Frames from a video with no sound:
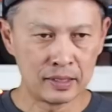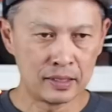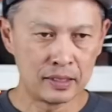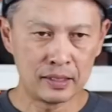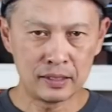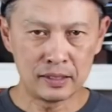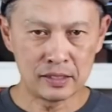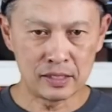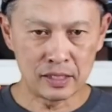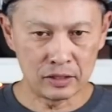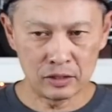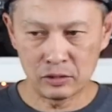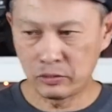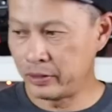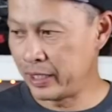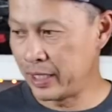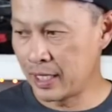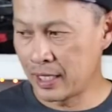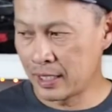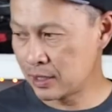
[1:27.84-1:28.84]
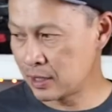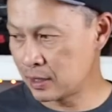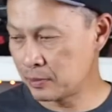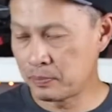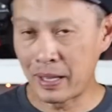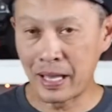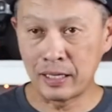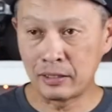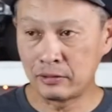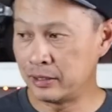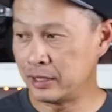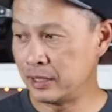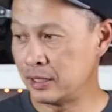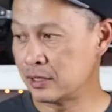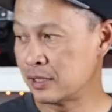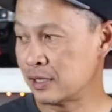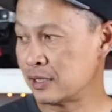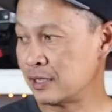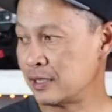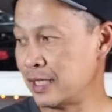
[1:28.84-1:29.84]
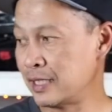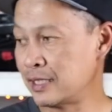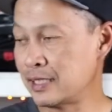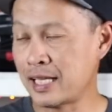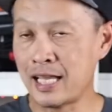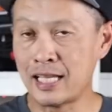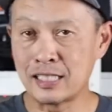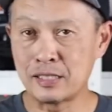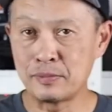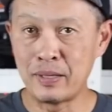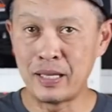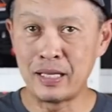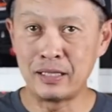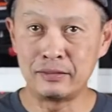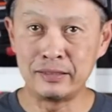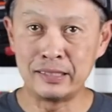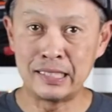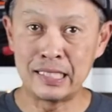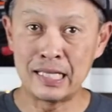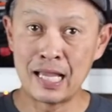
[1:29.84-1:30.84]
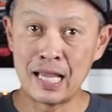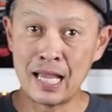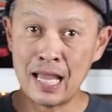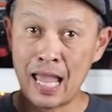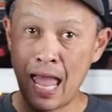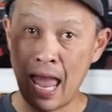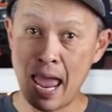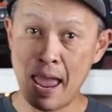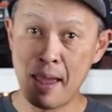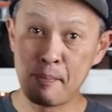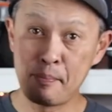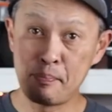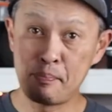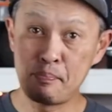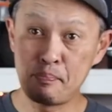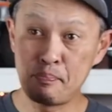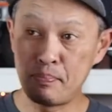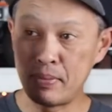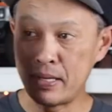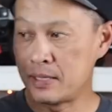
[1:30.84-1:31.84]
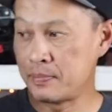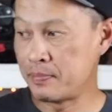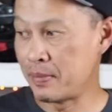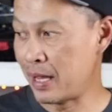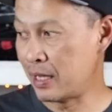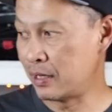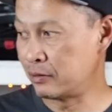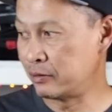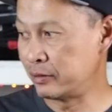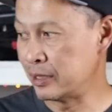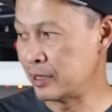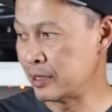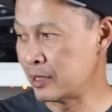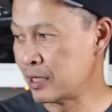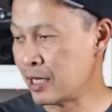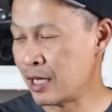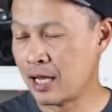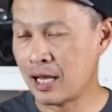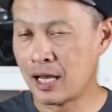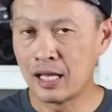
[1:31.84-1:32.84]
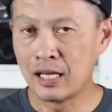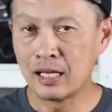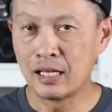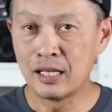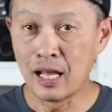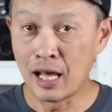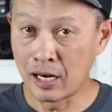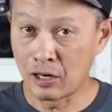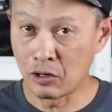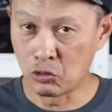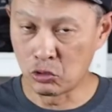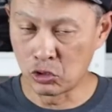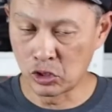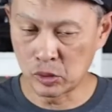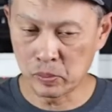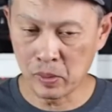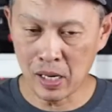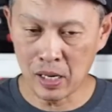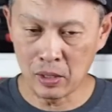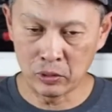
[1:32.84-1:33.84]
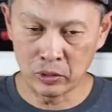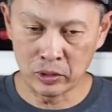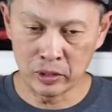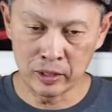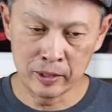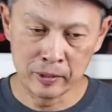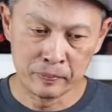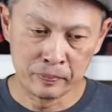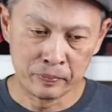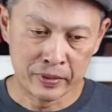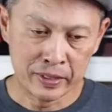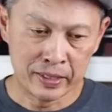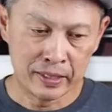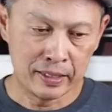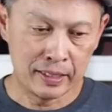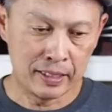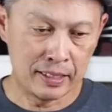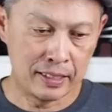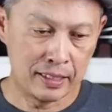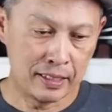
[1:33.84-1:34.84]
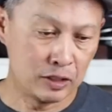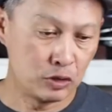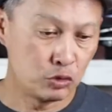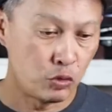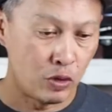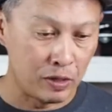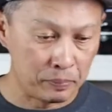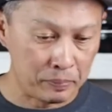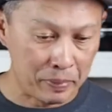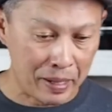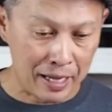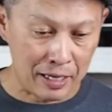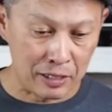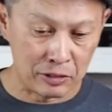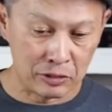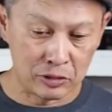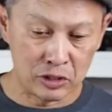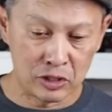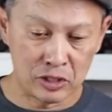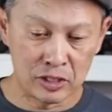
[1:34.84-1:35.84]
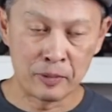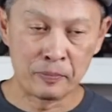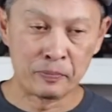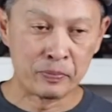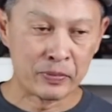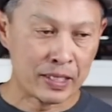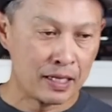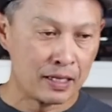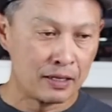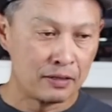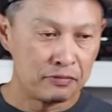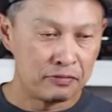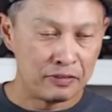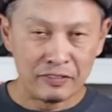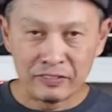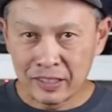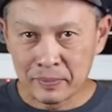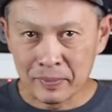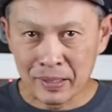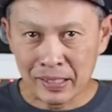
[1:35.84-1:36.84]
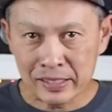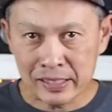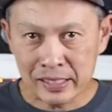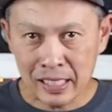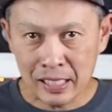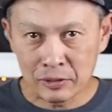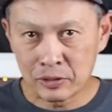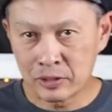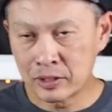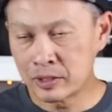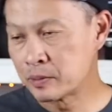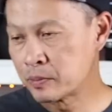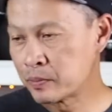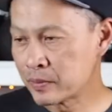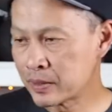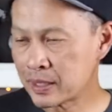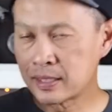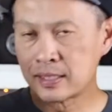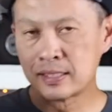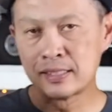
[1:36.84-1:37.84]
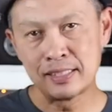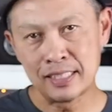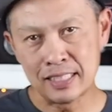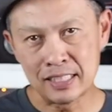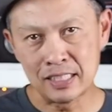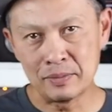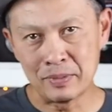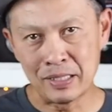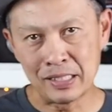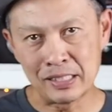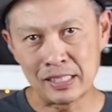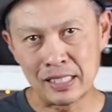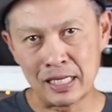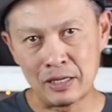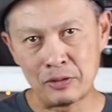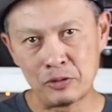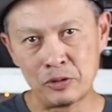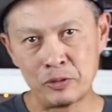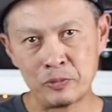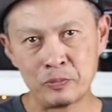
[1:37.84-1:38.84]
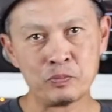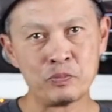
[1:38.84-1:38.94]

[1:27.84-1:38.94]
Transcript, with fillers: Instead of 3S battery, it's a 6S battery. Big battery, a lot of horsepower, uh, 12 pounds, 50 miles an hour, 60 miles an hour.